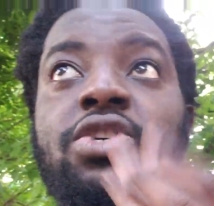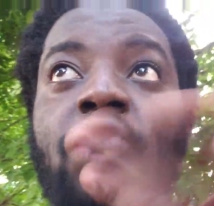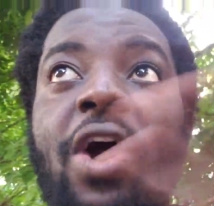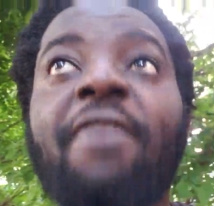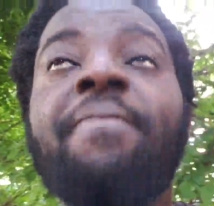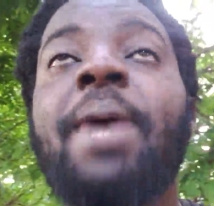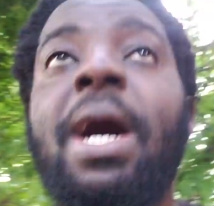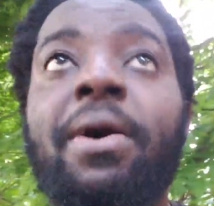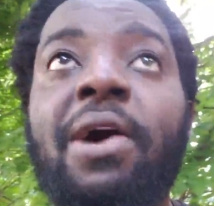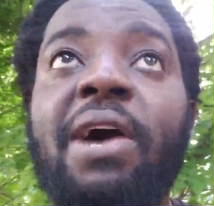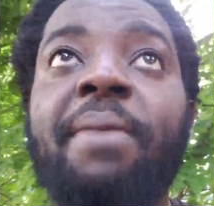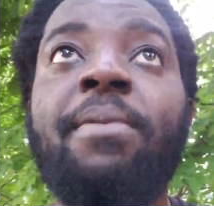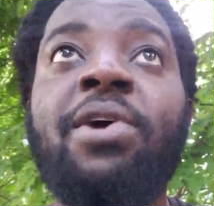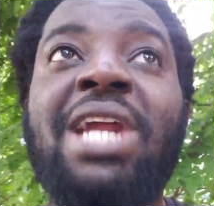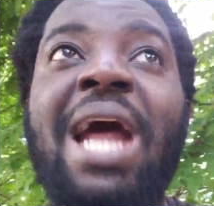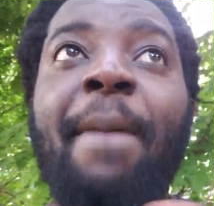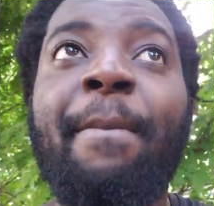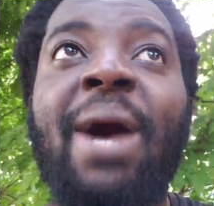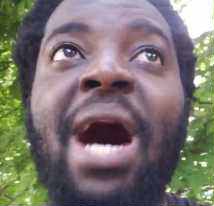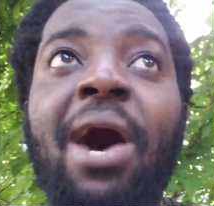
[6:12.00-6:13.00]
You have power,
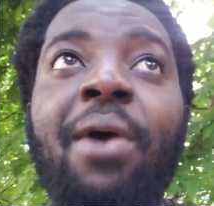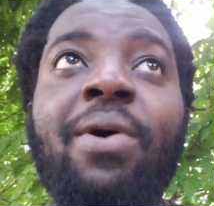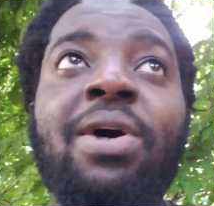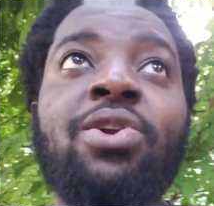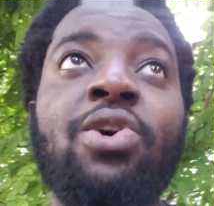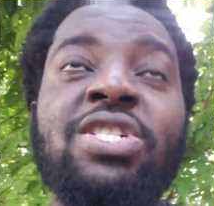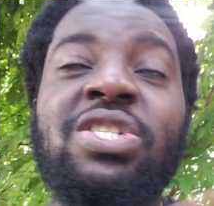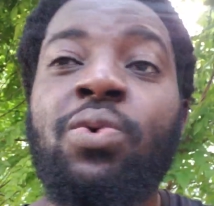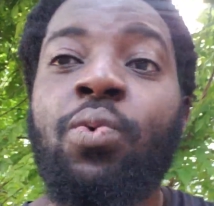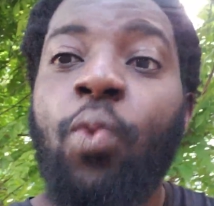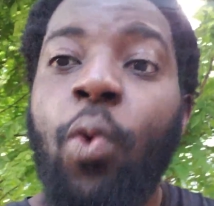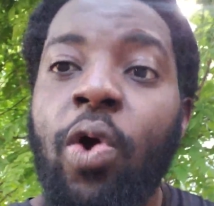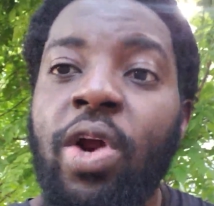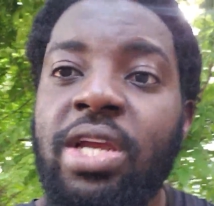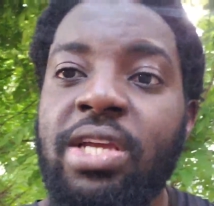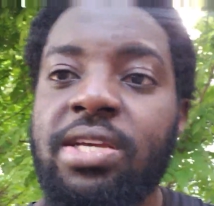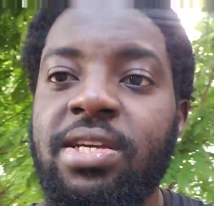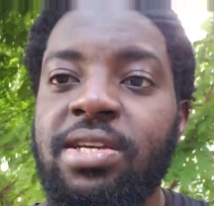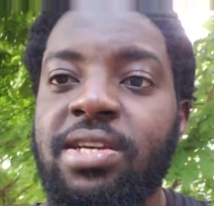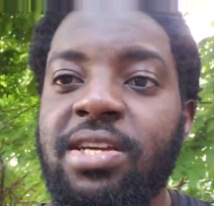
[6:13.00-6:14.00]
but that power doesn't
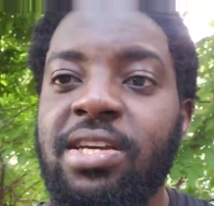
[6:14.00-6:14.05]
work.